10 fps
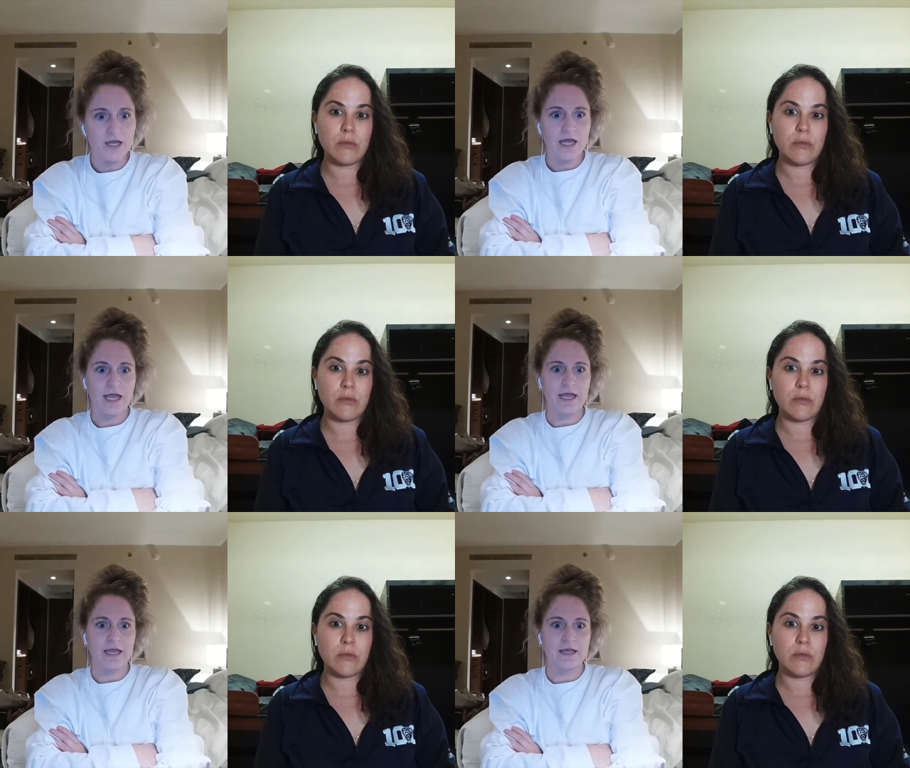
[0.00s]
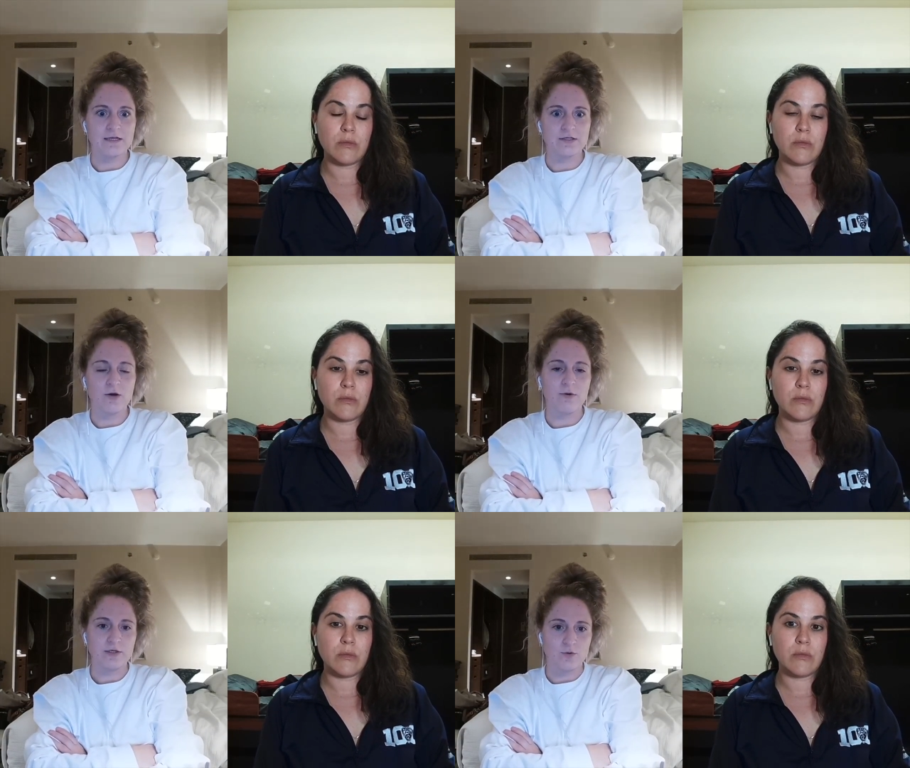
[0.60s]
Speaker 1: and
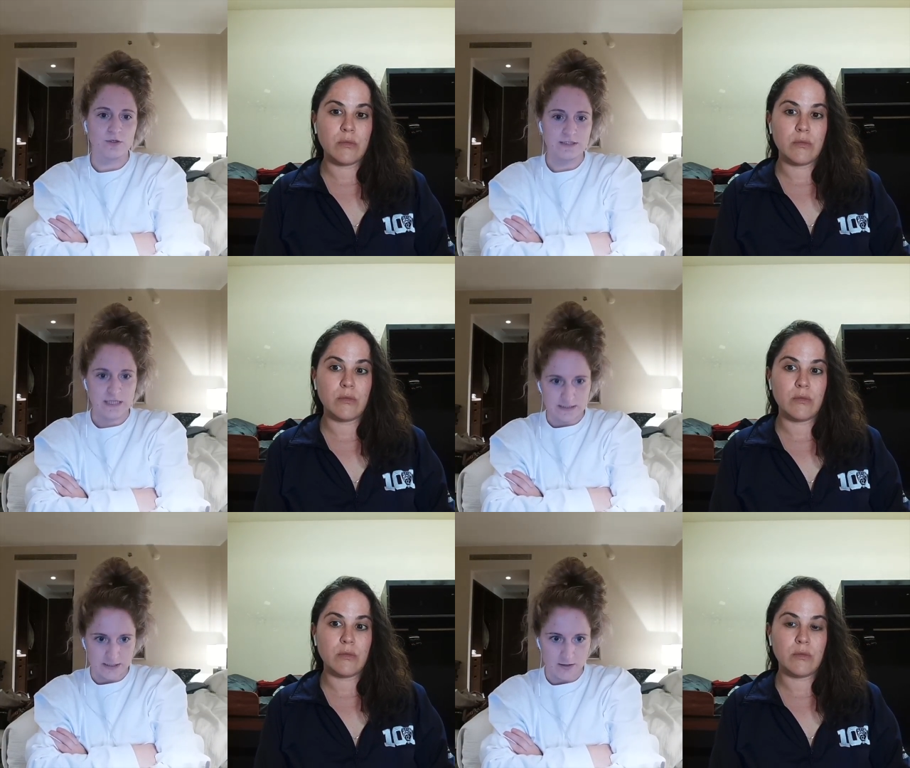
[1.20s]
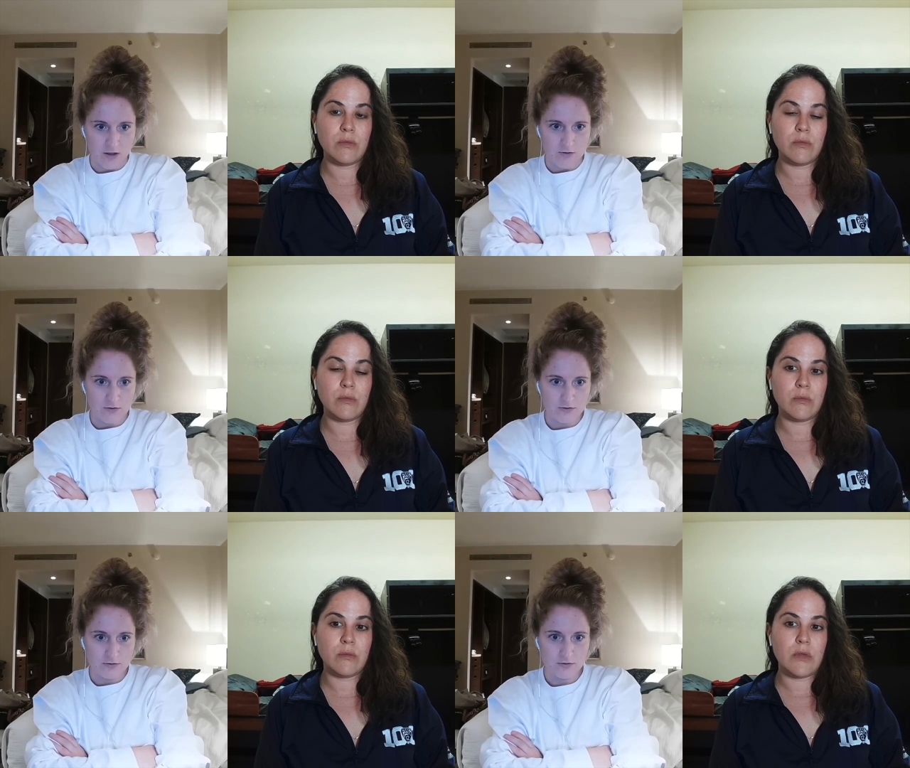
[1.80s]
going towards net zero.
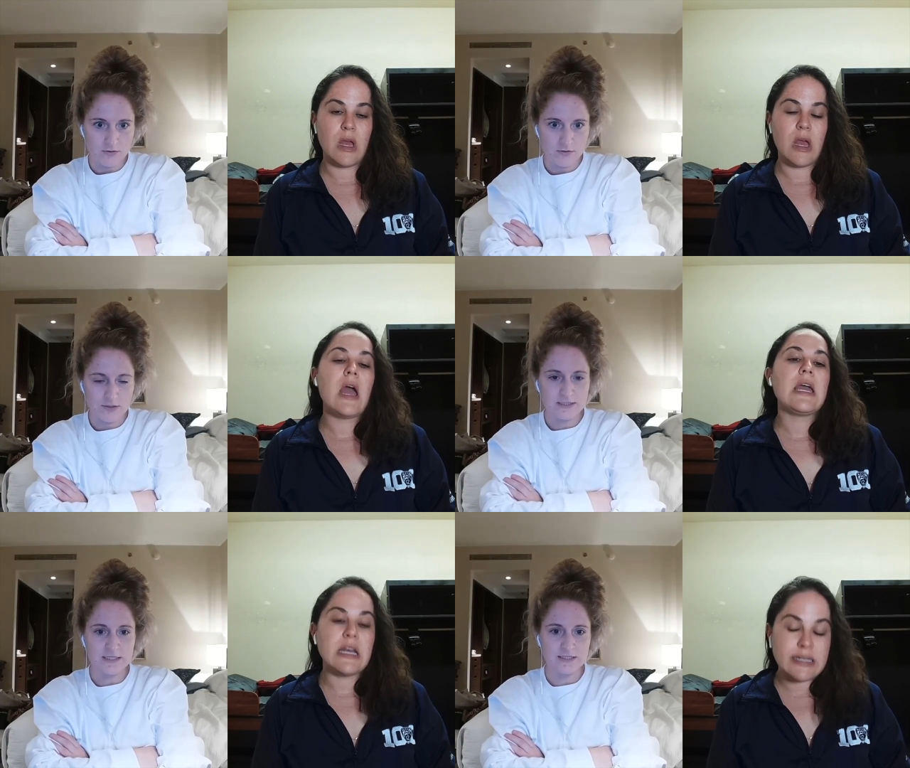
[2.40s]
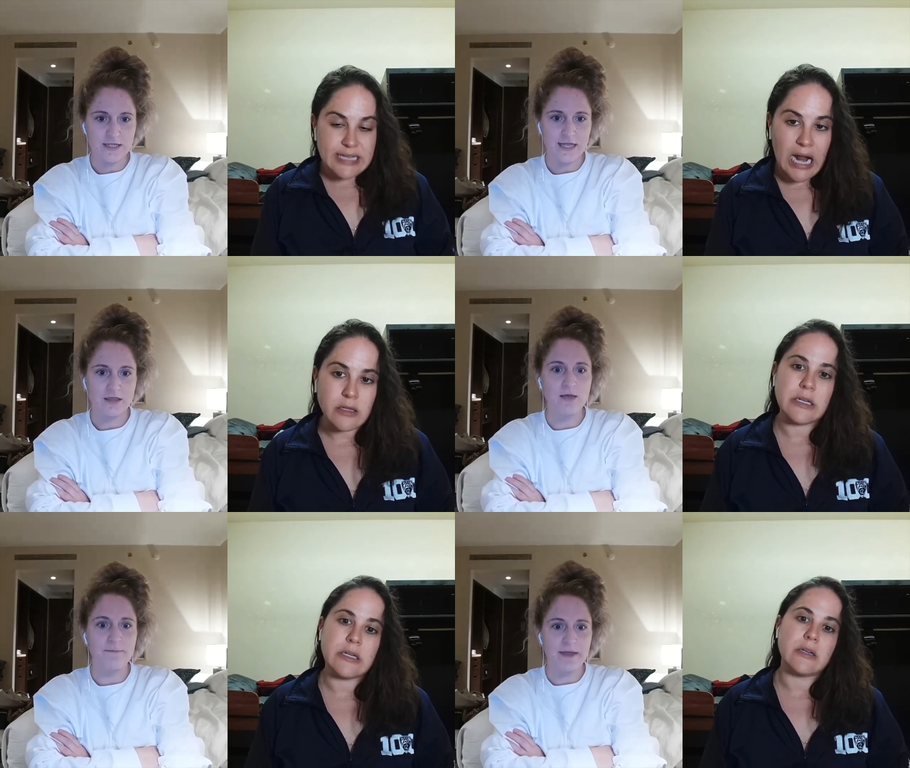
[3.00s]
Speaker 2: This exactly. Is like the
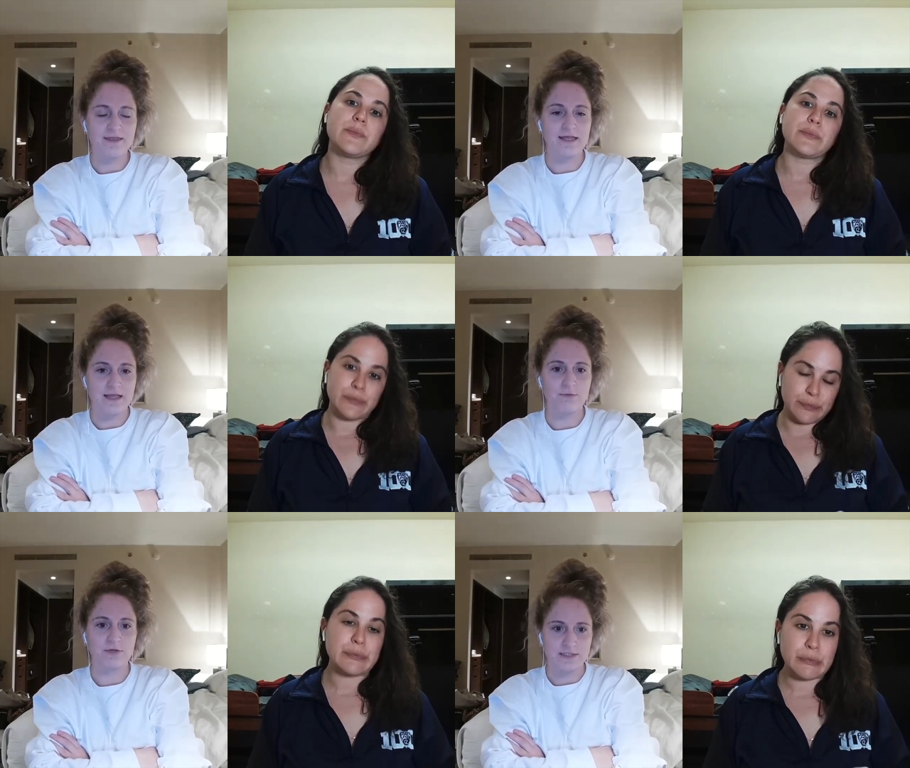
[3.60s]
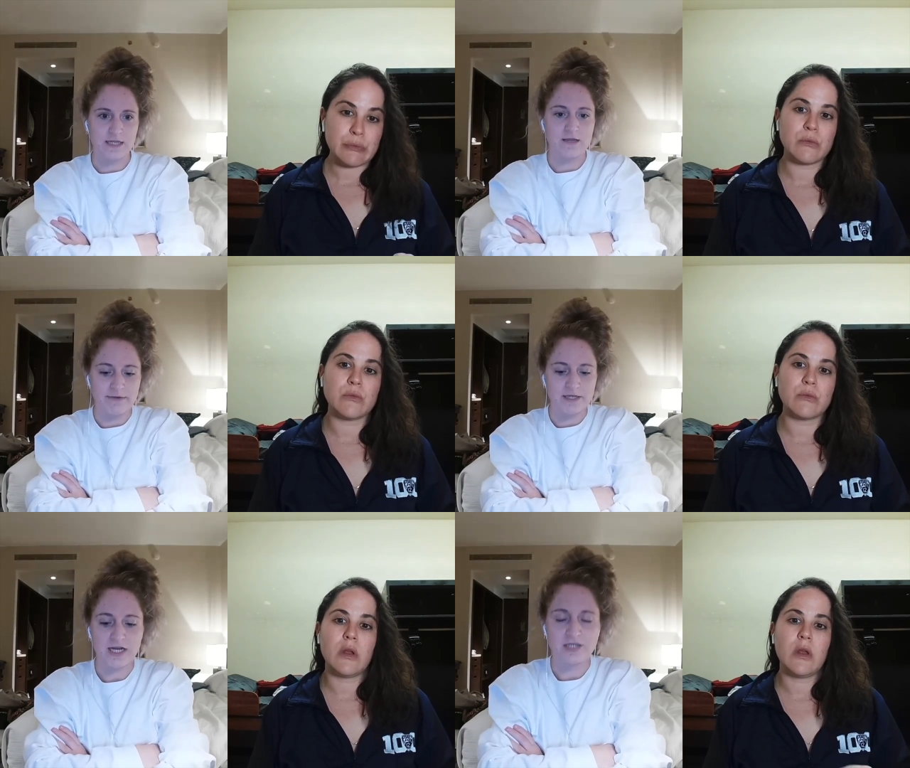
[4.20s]
big thing that we're seeing, the big
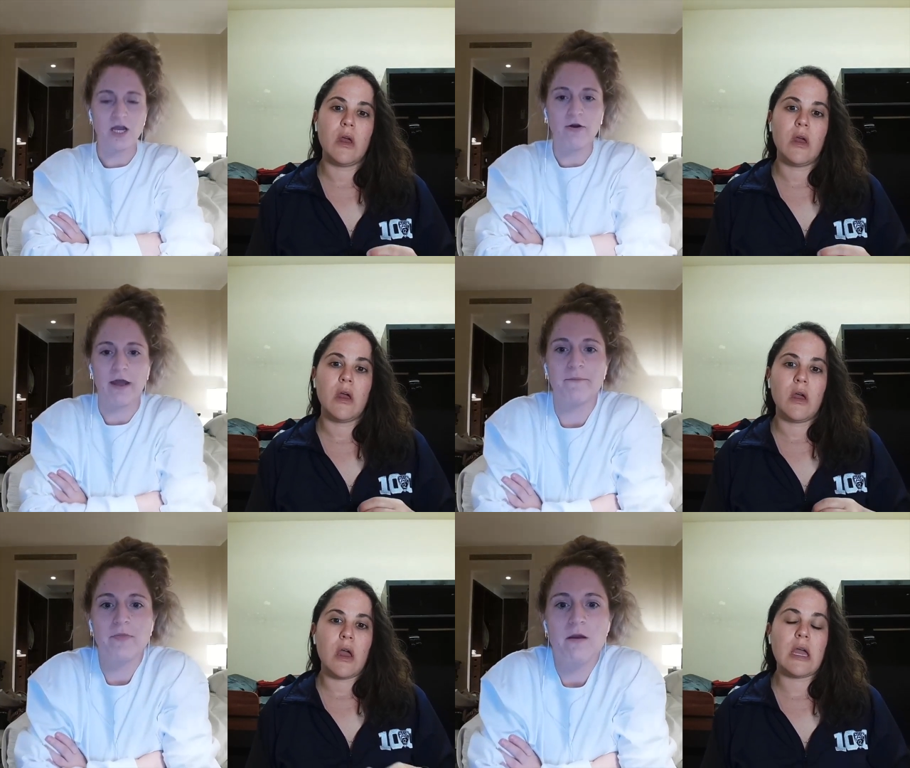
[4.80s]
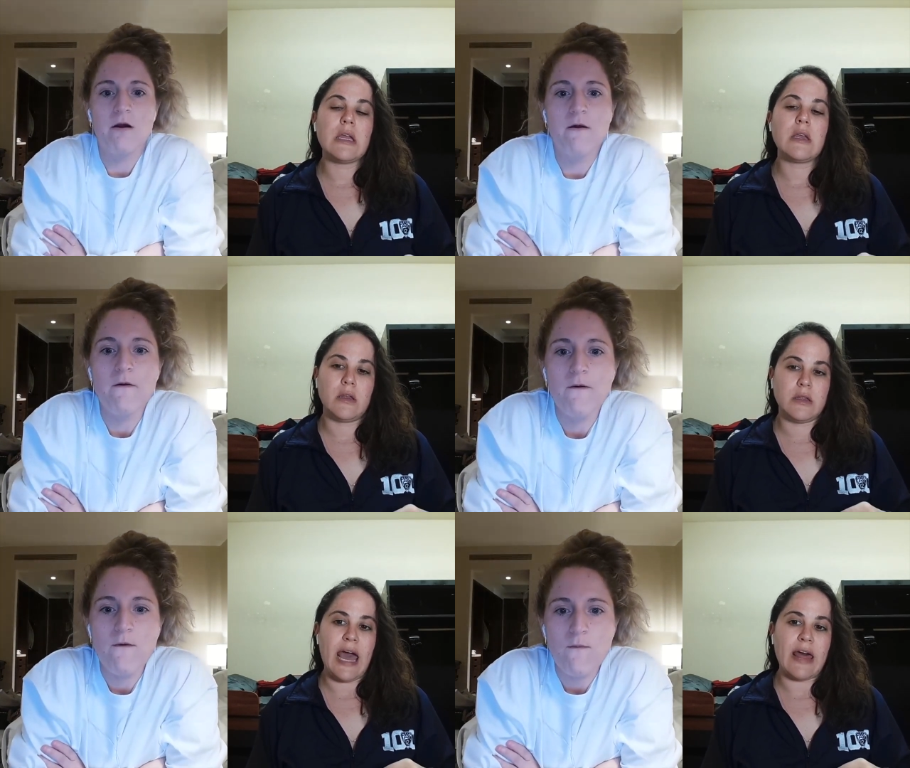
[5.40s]
change. Okay.
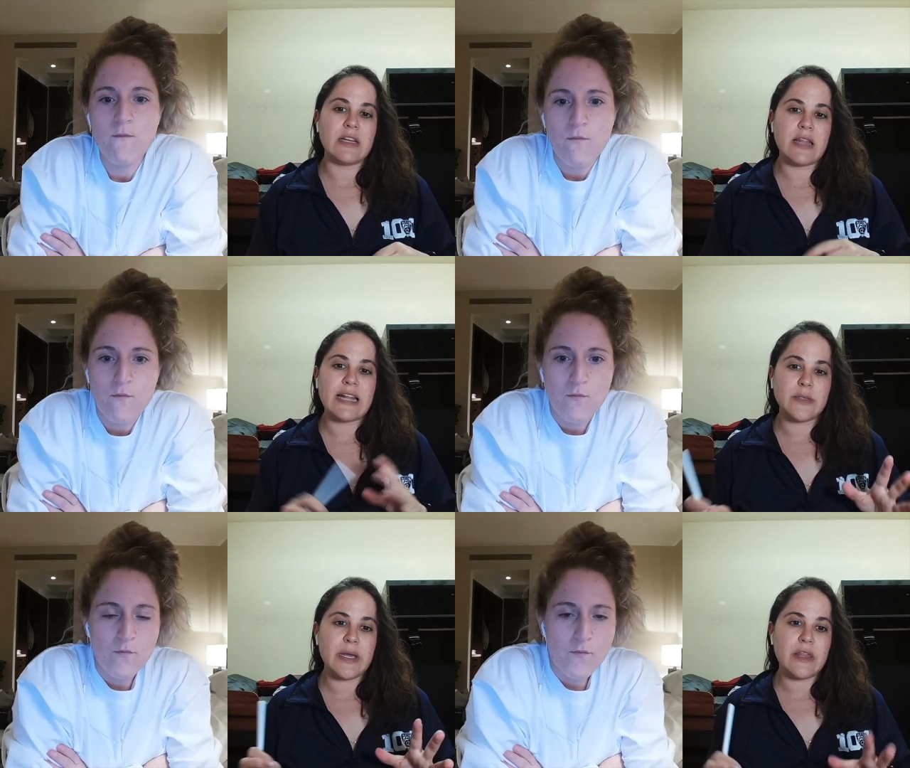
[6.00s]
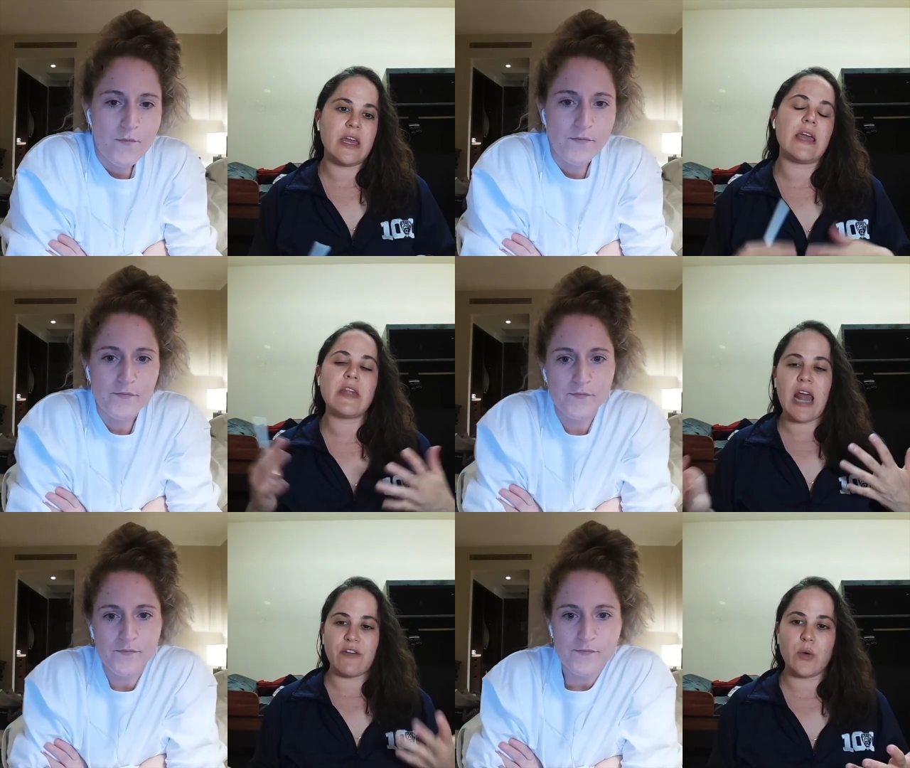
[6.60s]
Yeah, that, that's a big thing. And then everyone